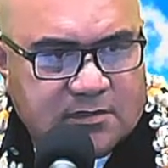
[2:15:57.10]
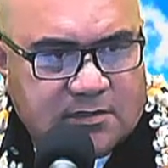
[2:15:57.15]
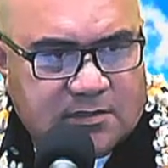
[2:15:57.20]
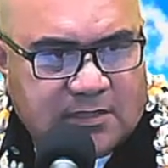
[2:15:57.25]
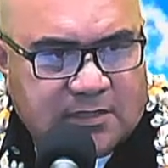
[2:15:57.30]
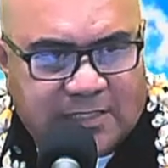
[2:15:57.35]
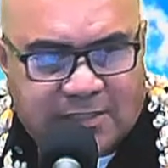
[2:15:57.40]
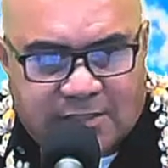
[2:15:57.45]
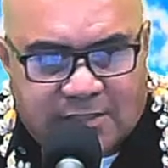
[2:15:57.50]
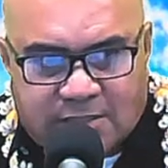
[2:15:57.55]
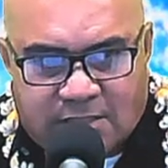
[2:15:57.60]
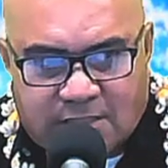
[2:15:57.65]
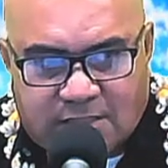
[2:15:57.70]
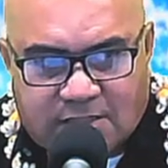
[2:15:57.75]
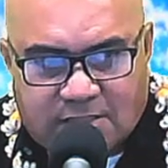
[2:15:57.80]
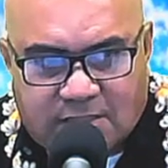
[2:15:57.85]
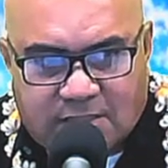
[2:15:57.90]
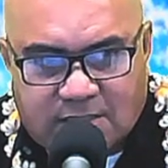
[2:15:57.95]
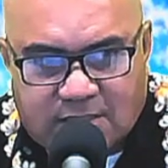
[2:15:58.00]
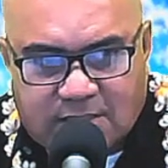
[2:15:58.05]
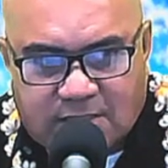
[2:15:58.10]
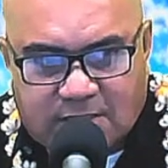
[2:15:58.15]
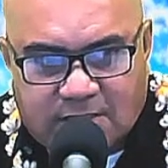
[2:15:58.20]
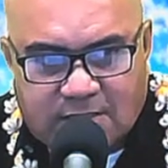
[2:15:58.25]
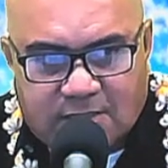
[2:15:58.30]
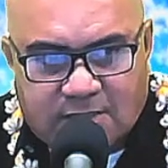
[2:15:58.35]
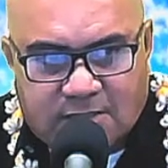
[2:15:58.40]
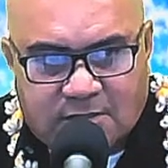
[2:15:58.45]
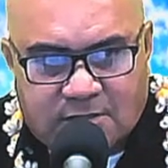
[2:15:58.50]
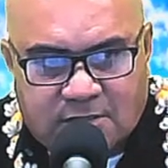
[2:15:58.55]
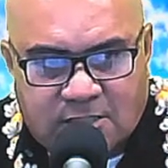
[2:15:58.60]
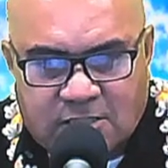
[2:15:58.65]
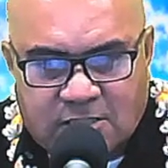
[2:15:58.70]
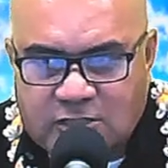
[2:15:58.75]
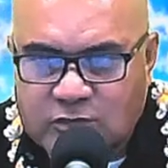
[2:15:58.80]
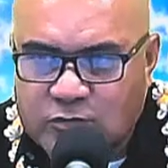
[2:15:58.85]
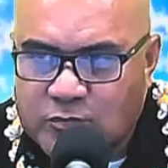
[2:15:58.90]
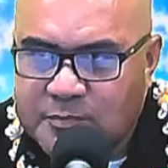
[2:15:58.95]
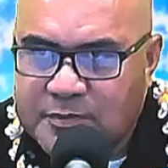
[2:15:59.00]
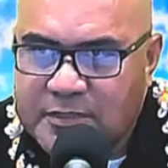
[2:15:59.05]
I think
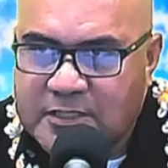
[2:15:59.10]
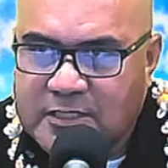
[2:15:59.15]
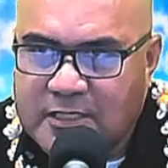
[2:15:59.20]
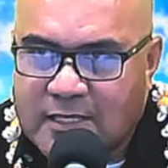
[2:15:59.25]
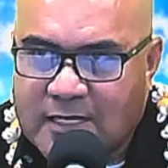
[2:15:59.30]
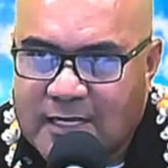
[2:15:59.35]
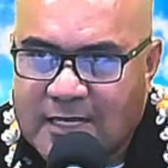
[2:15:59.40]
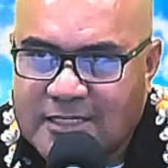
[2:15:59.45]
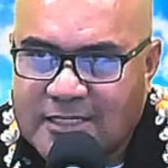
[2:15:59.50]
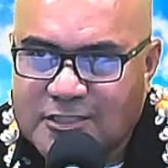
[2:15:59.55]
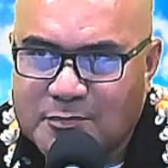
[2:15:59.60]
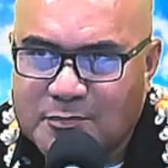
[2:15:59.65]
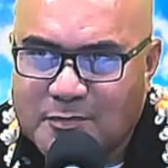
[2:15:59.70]
this will be the last